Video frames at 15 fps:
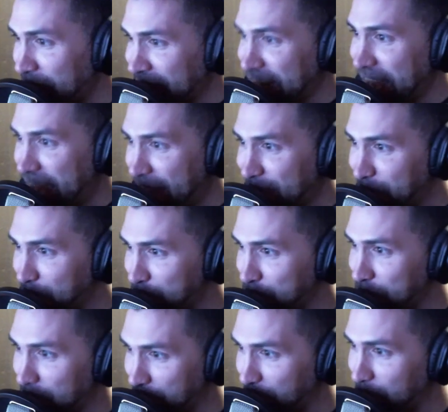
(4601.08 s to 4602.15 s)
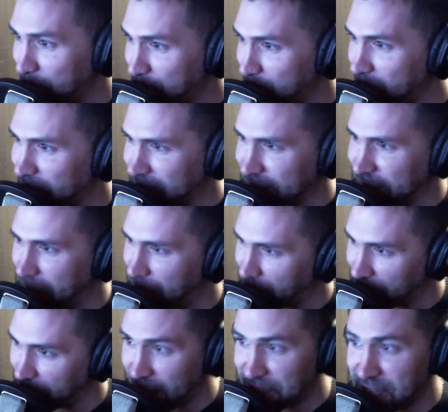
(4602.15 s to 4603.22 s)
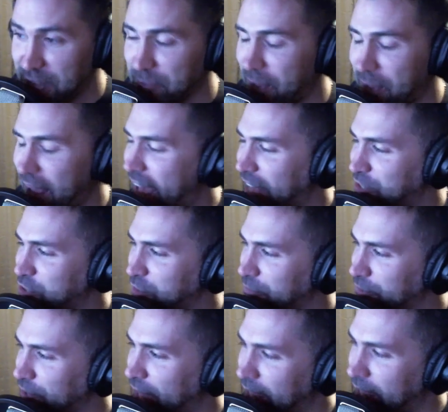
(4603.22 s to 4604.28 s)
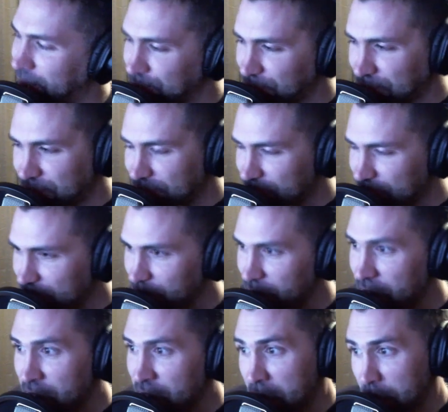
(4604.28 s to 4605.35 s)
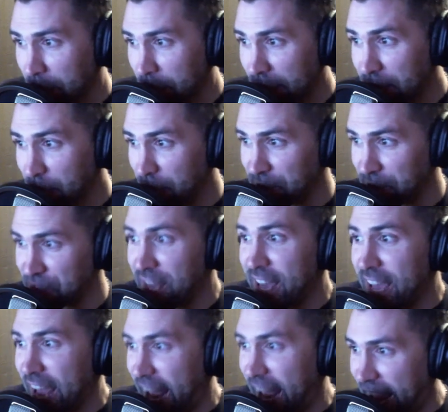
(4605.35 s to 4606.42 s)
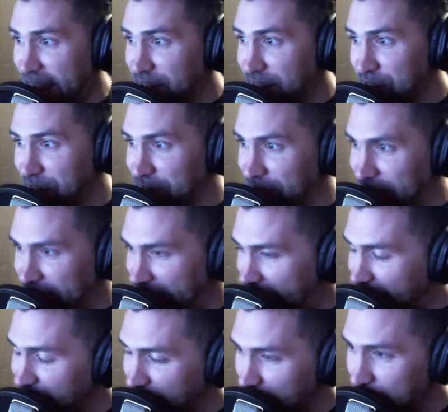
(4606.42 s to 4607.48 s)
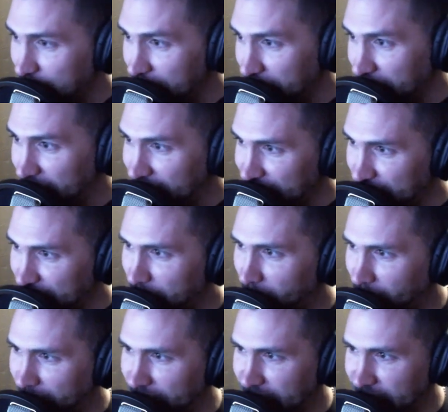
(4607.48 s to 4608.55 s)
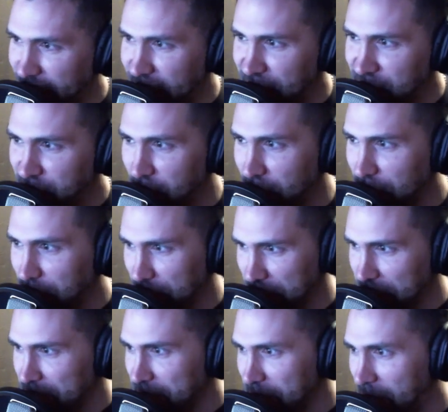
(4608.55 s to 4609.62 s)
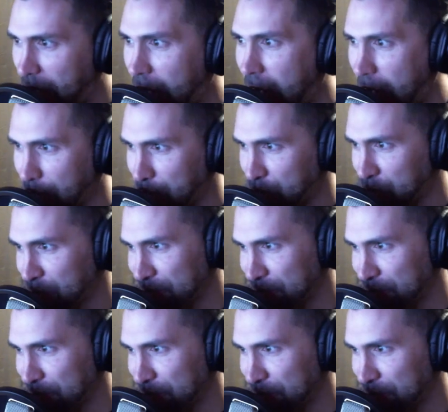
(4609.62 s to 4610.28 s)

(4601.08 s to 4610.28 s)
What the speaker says: they have their shit pretty well together, and I tip my hat to them for that. But anyways, Hanson has a beer out in the market, and it's called Hops.